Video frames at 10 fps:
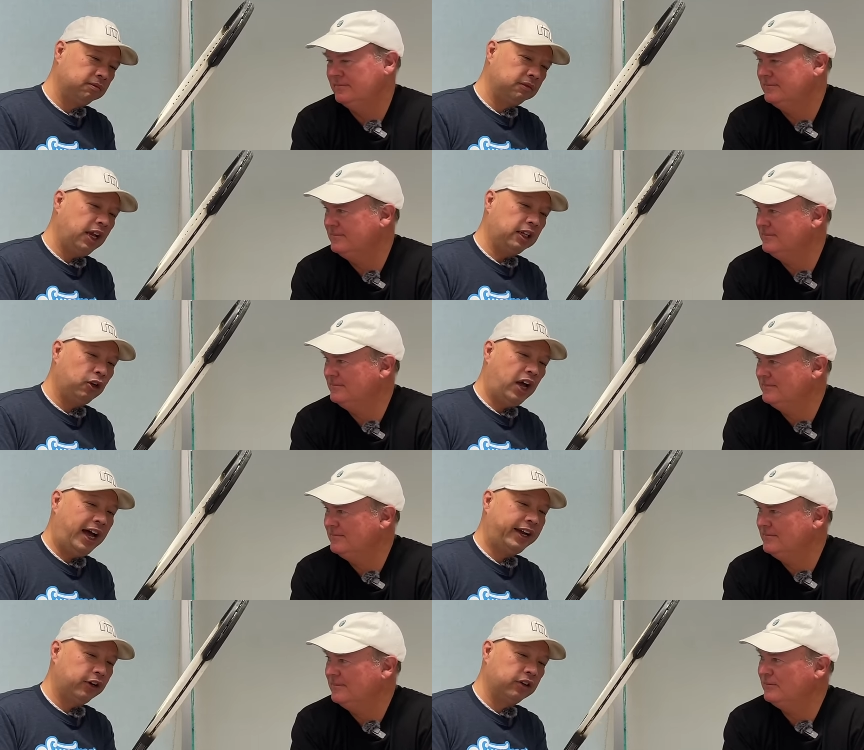Speaker 1: Yeah, a little
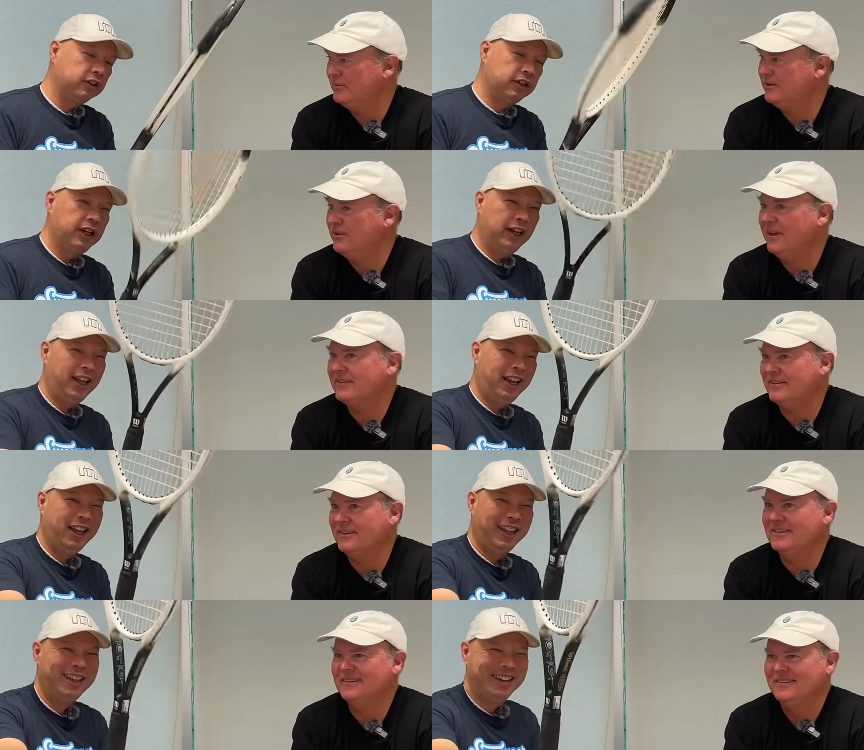higher.
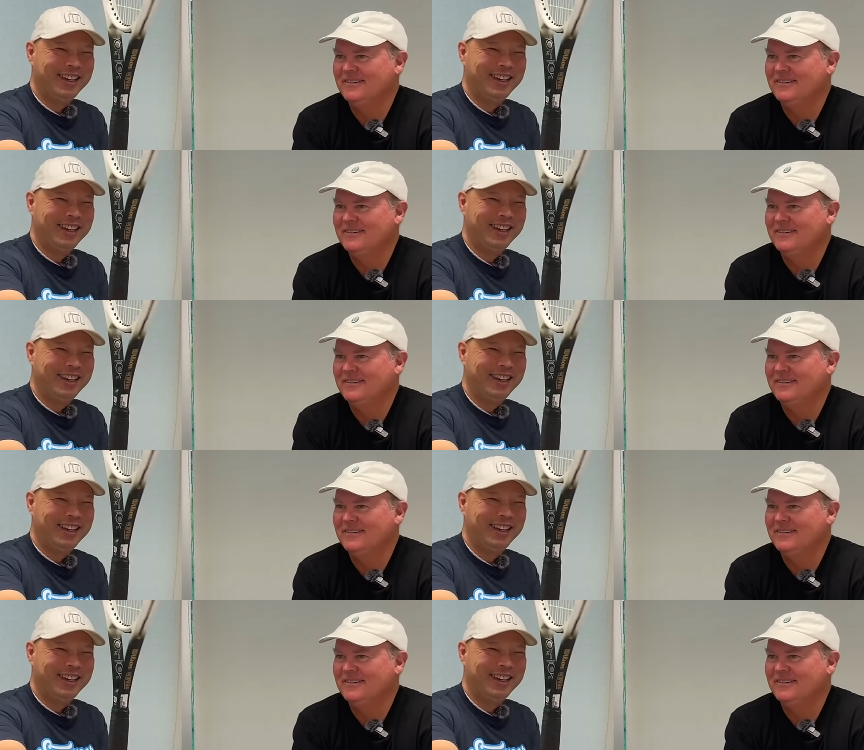Exactly.